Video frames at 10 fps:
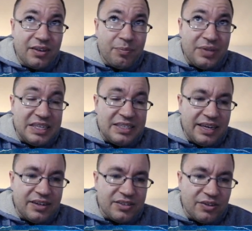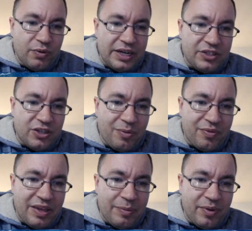PCA does a great job
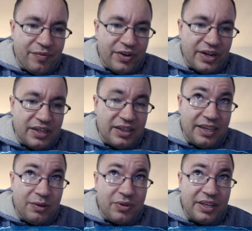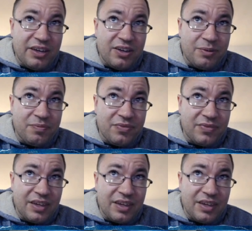of keeping them very clean when they come.